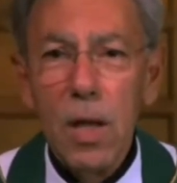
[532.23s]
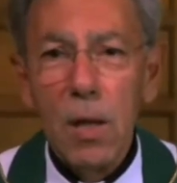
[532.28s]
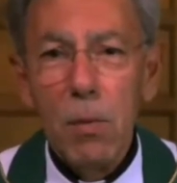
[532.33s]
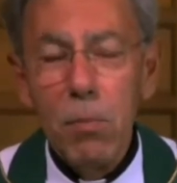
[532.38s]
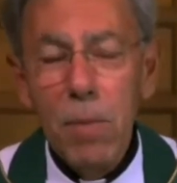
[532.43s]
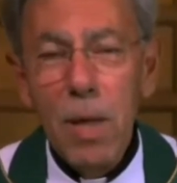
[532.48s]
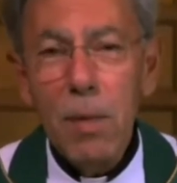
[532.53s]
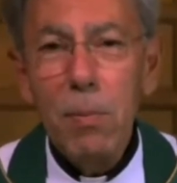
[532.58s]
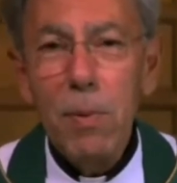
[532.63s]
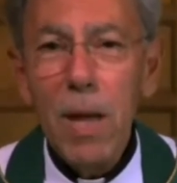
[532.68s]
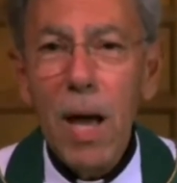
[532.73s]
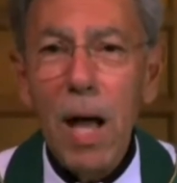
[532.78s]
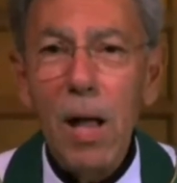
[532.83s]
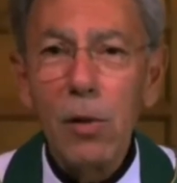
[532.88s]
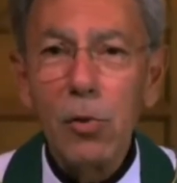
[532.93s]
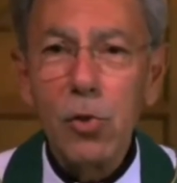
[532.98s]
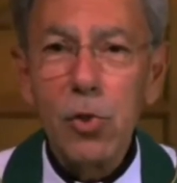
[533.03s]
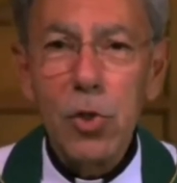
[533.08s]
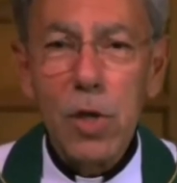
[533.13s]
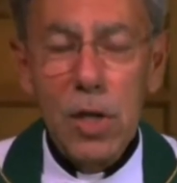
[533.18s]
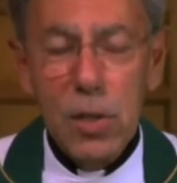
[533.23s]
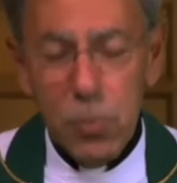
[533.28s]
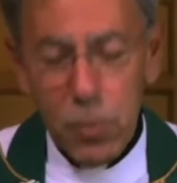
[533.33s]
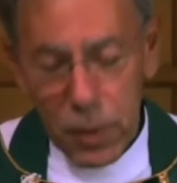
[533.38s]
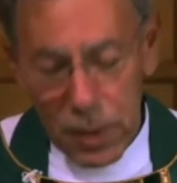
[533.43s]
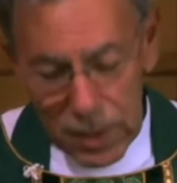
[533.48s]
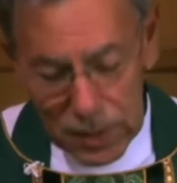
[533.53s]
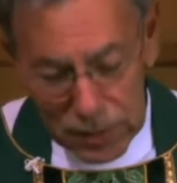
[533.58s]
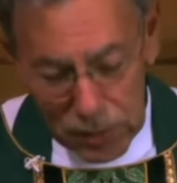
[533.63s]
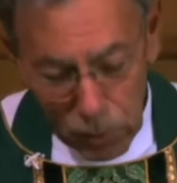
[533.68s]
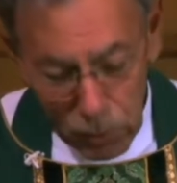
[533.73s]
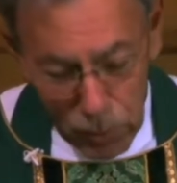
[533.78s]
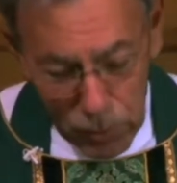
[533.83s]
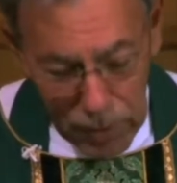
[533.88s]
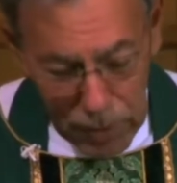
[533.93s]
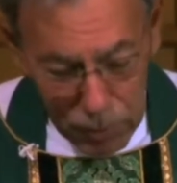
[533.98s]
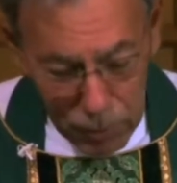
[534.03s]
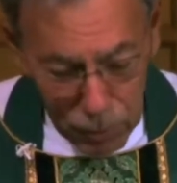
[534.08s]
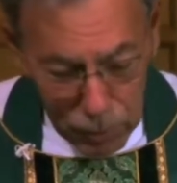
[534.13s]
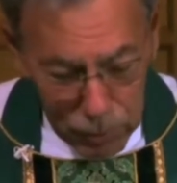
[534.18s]
maybe I'll change because I'll be
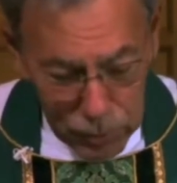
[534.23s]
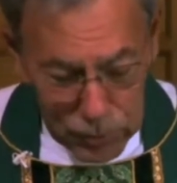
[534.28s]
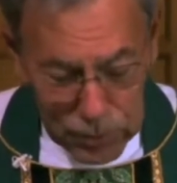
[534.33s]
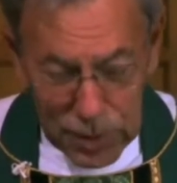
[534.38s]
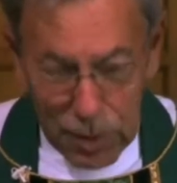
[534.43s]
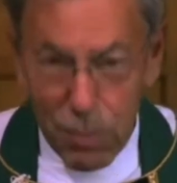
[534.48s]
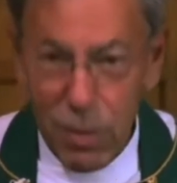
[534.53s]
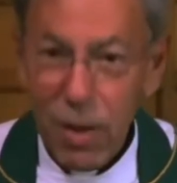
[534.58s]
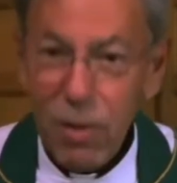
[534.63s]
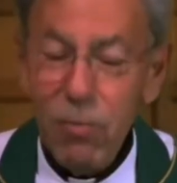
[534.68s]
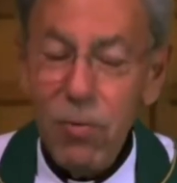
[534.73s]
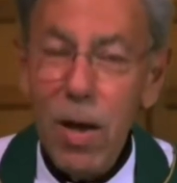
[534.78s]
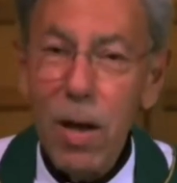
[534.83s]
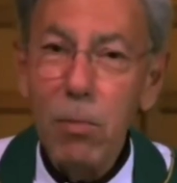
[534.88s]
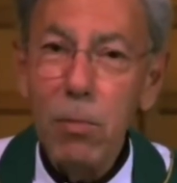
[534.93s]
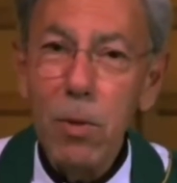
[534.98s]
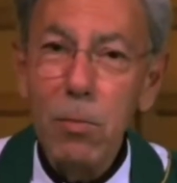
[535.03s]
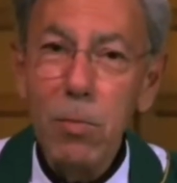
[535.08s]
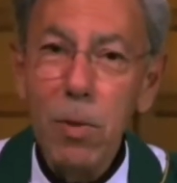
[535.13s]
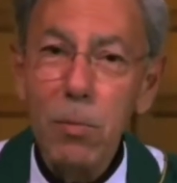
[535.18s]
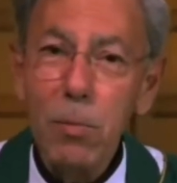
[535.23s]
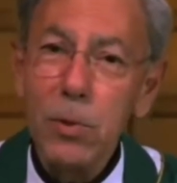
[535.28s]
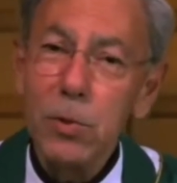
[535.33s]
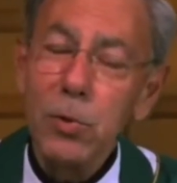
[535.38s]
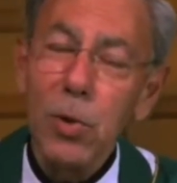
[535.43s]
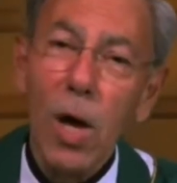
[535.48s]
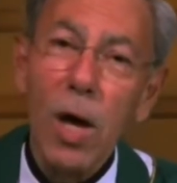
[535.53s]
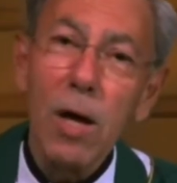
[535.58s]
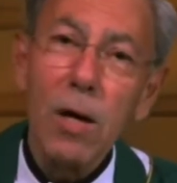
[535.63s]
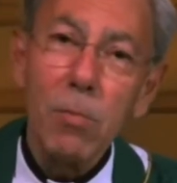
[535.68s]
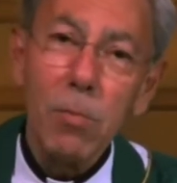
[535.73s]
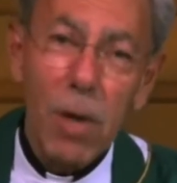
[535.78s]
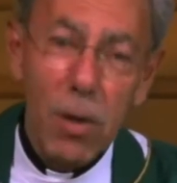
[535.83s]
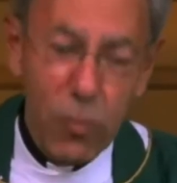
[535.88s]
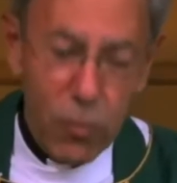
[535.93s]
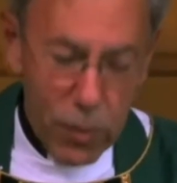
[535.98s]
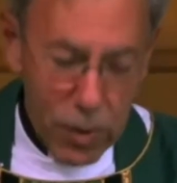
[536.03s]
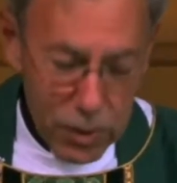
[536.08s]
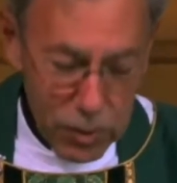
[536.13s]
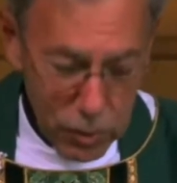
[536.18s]
able to see my family members, to hug my
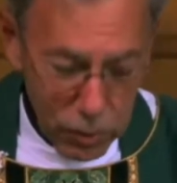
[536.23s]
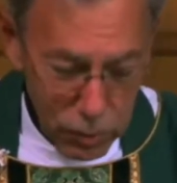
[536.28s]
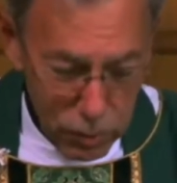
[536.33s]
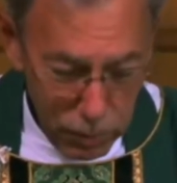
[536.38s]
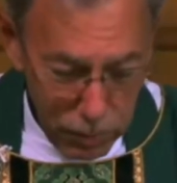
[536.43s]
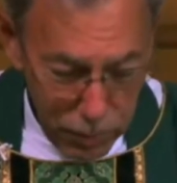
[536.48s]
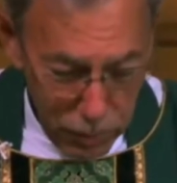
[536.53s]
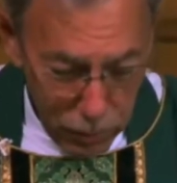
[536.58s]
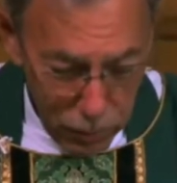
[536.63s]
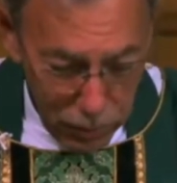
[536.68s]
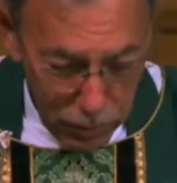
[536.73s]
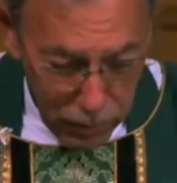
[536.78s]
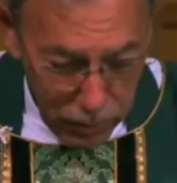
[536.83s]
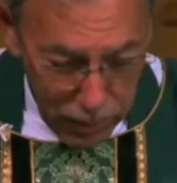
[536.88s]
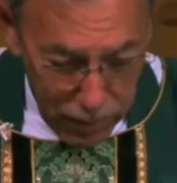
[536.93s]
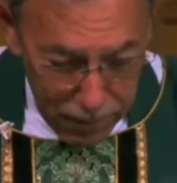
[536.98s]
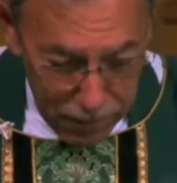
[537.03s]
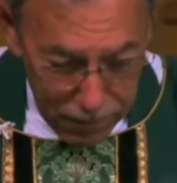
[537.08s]
friends, or to be with them.